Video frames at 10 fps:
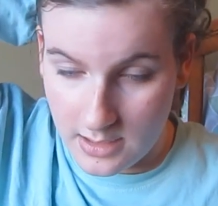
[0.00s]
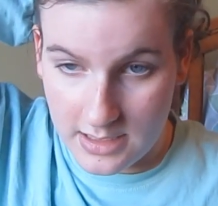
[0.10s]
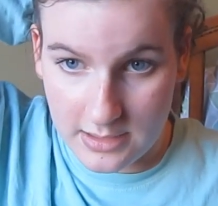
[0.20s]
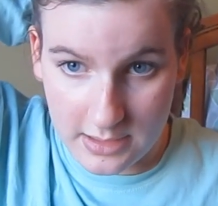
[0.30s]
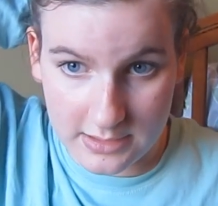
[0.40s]

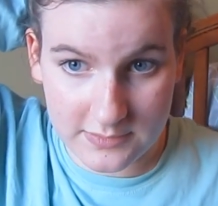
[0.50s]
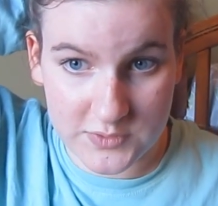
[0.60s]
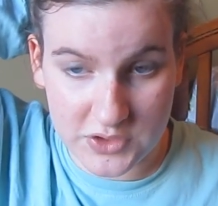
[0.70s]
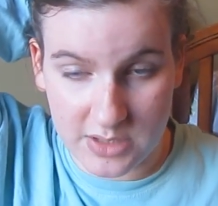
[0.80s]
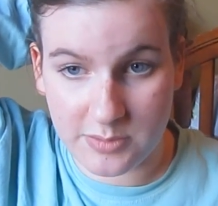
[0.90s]
and it gives
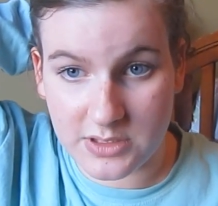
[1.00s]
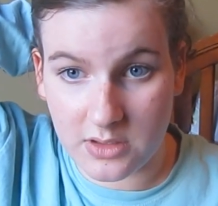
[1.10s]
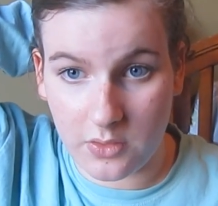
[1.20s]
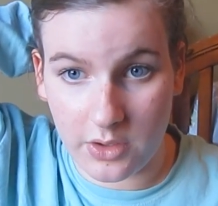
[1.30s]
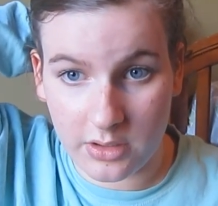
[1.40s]
shape to
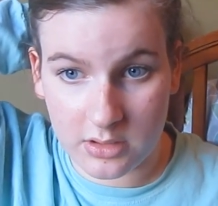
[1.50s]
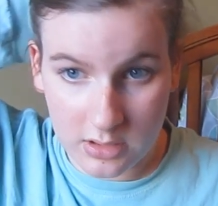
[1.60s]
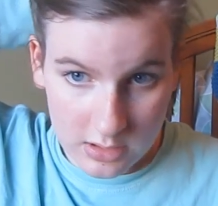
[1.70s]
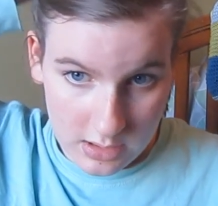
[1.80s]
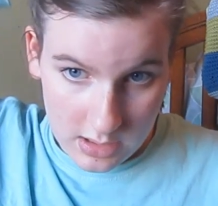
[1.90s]
the look.
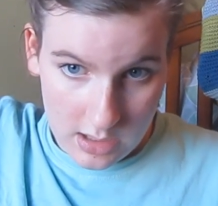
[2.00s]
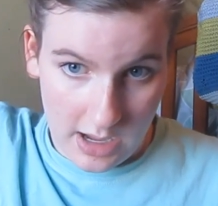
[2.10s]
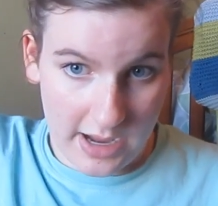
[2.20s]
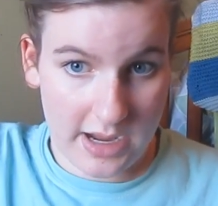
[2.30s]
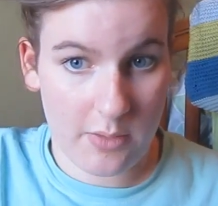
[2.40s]

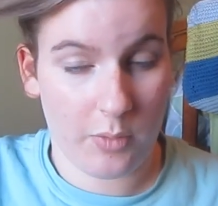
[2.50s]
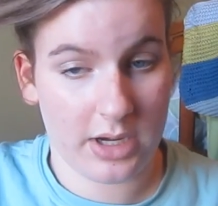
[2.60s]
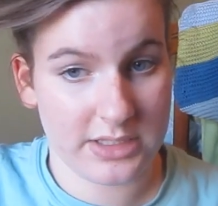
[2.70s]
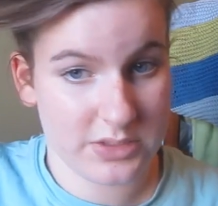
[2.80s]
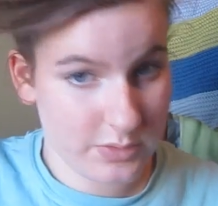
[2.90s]
What
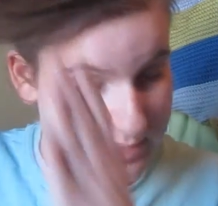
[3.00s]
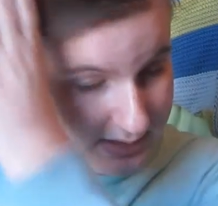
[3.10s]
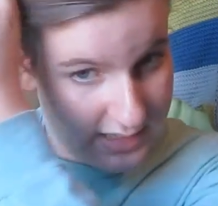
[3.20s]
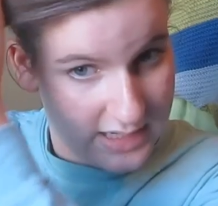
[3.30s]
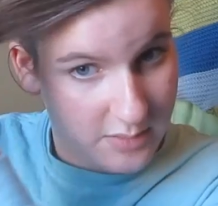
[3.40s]
I do is
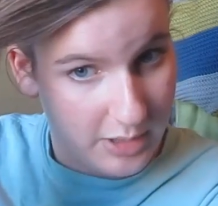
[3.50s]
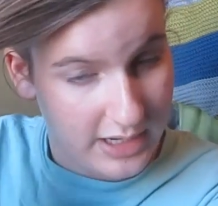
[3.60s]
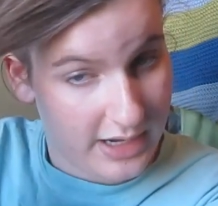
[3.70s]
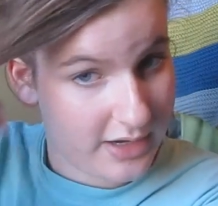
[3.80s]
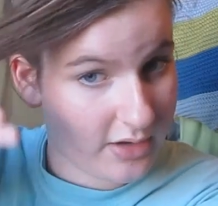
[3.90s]
I take my
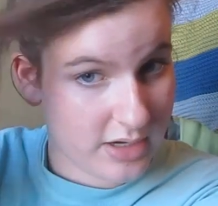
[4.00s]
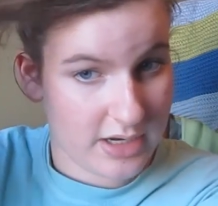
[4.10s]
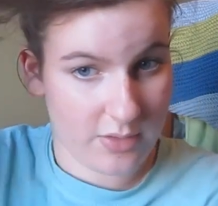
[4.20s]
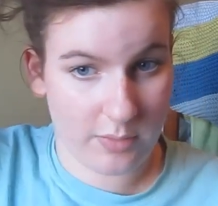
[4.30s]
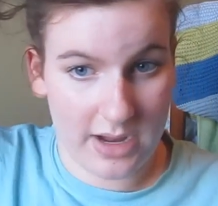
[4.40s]
hair
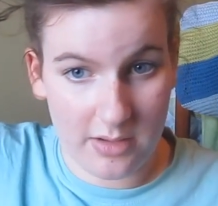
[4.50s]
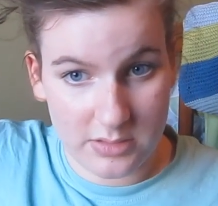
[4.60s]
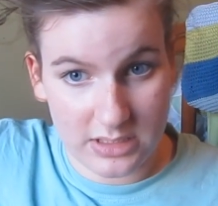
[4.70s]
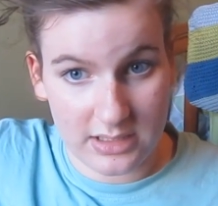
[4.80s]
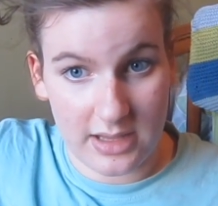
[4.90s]
and
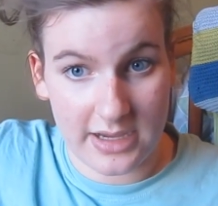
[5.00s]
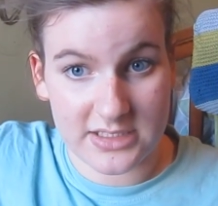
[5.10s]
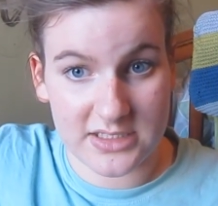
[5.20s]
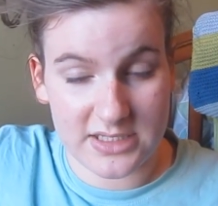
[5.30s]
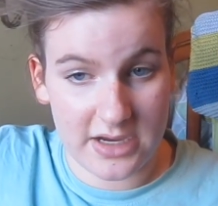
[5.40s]
around in the
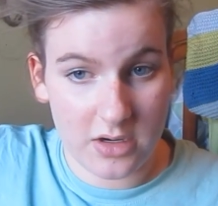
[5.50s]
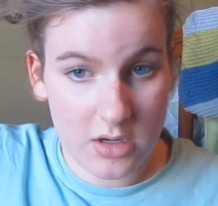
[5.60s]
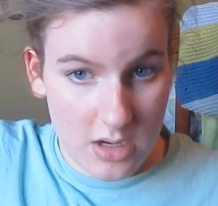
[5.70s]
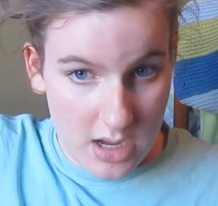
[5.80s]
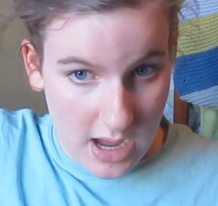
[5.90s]
excess hair,
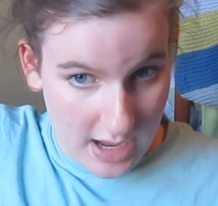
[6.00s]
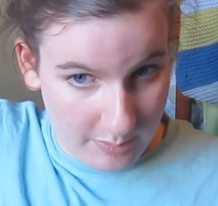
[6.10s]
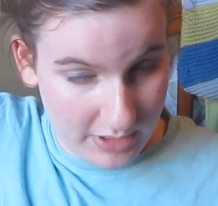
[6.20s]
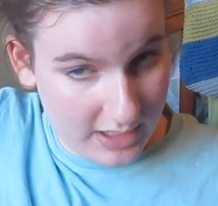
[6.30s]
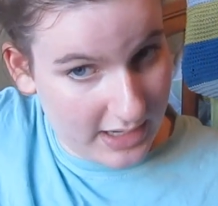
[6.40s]
I
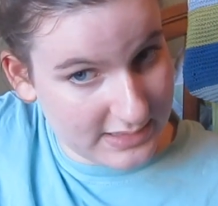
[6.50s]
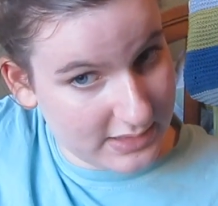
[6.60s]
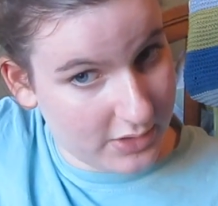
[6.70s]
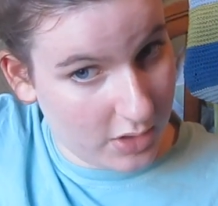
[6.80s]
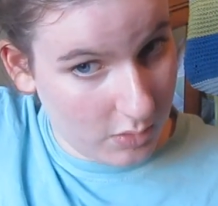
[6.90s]
pin it as
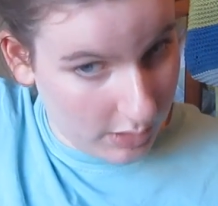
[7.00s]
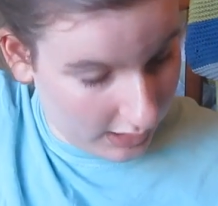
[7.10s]
I go,